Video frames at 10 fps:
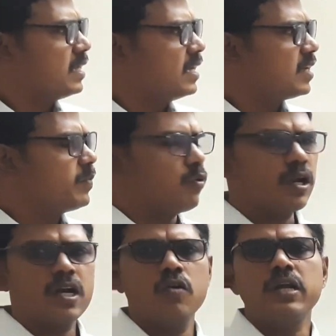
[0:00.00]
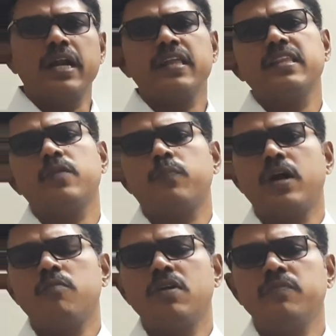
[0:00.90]
Let me work out another
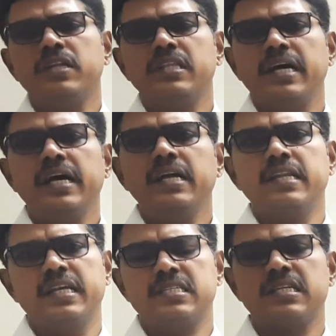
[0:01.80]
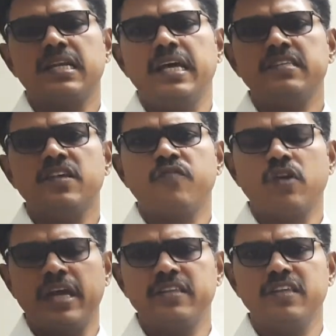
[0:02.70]
problem in the next class. If you
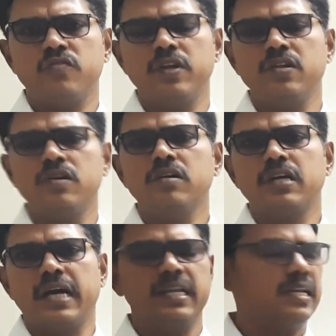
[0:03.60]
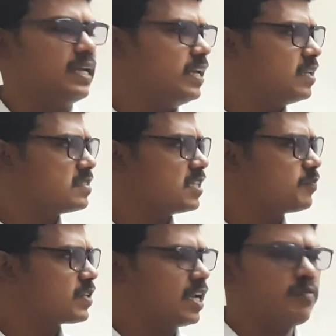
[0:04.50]
like this video, kindly
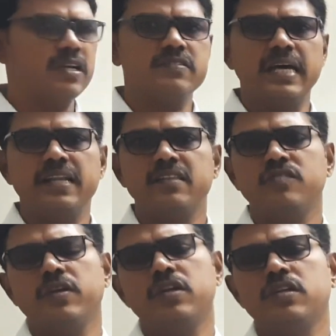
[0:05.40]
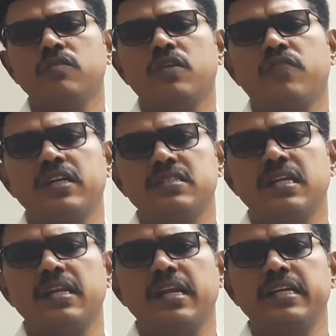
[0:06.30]
subscribe and share this video to your friends
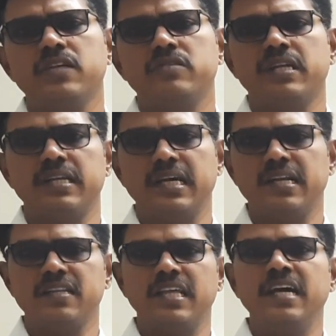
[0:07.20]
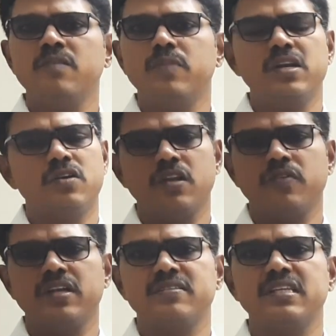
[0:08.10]
and relatives and turn on the bell
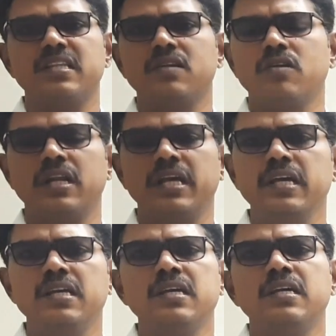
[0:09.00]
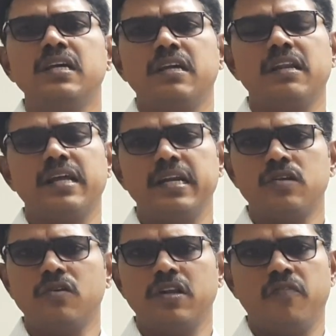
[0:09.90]
notification. Then only you'll get
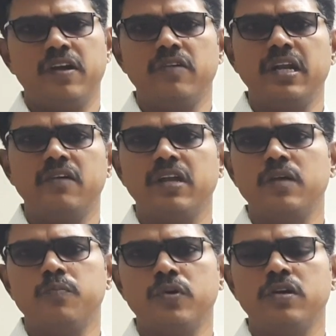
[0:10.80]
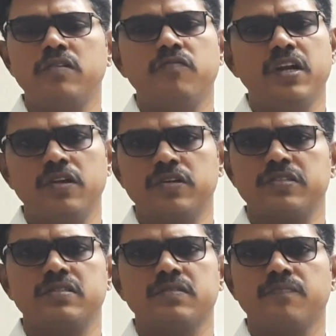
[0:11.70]
notified whenever I put
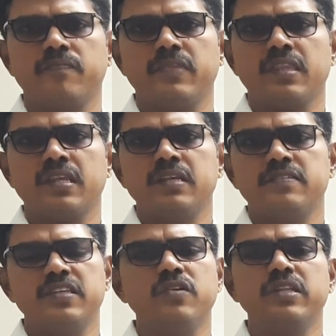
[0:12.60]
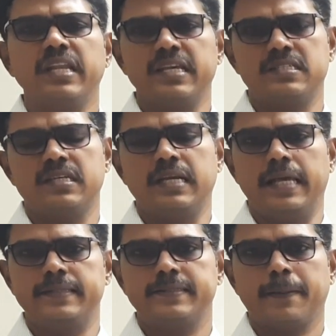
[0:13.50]
videos. See you in the next
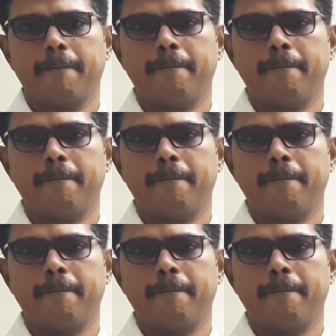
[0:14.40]
class.